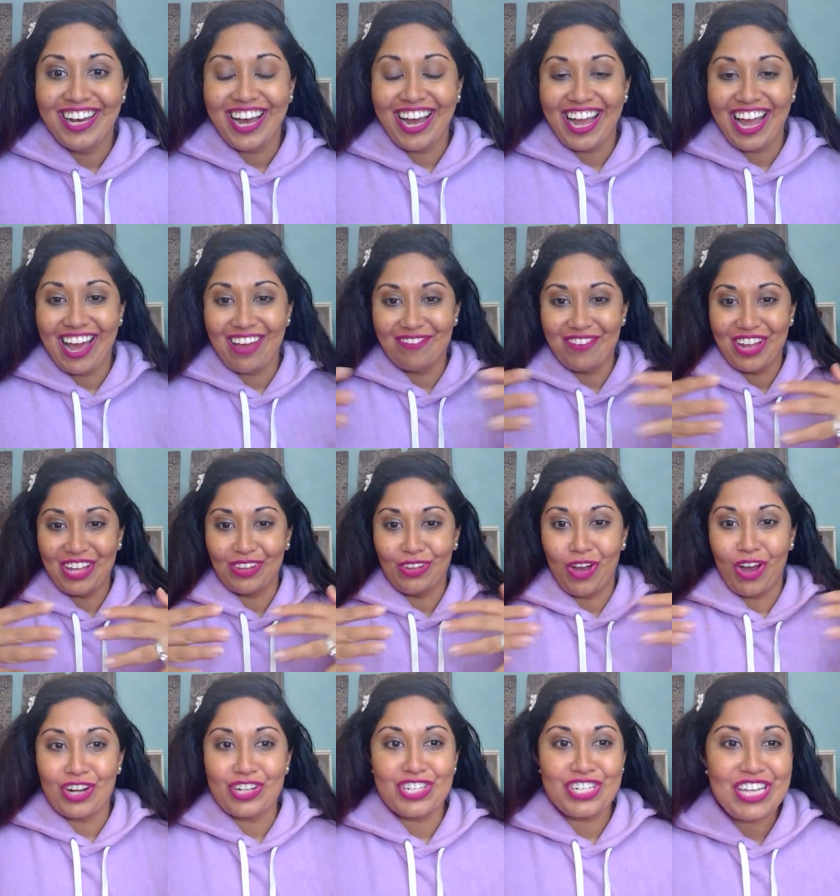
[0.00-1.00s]
I had my
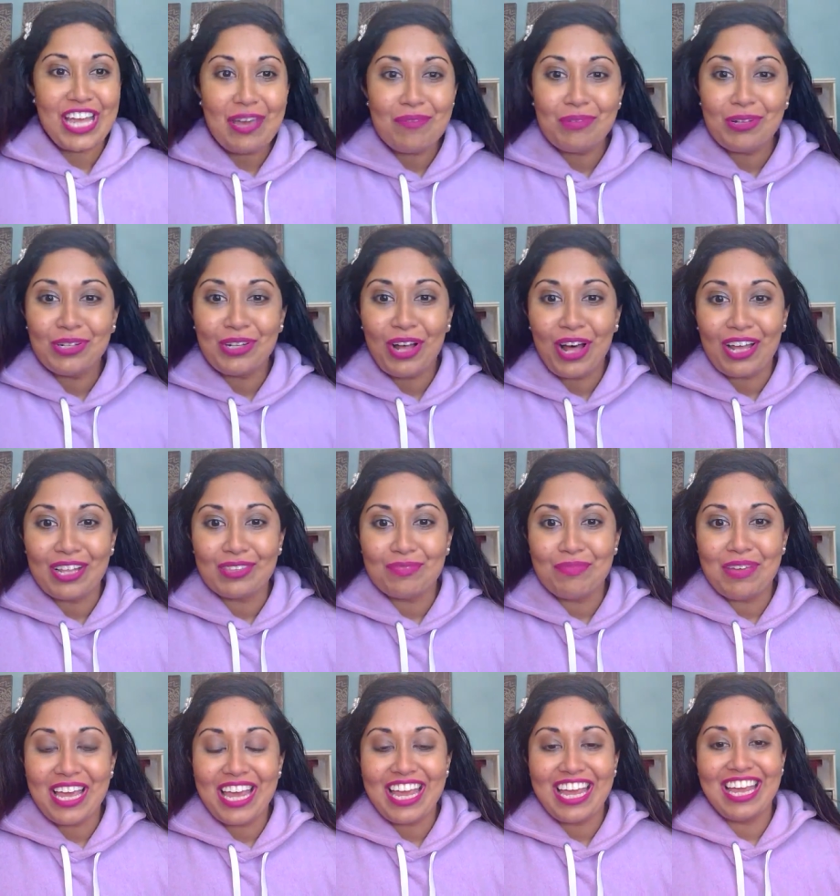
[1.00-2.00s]
launch tablecloth
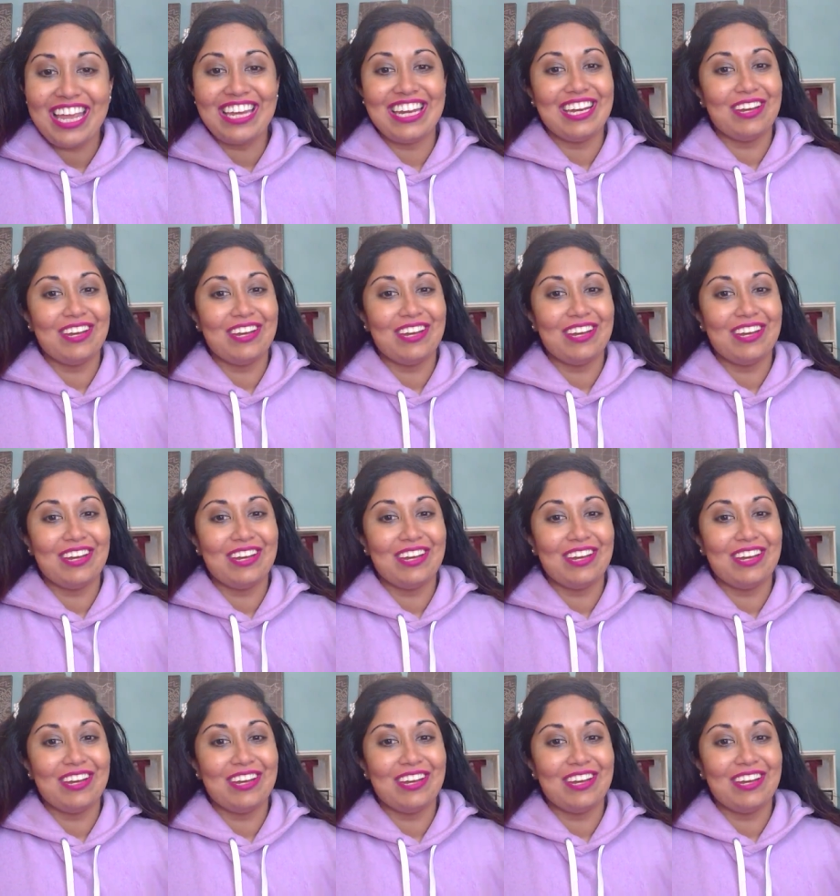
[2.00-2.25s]
made,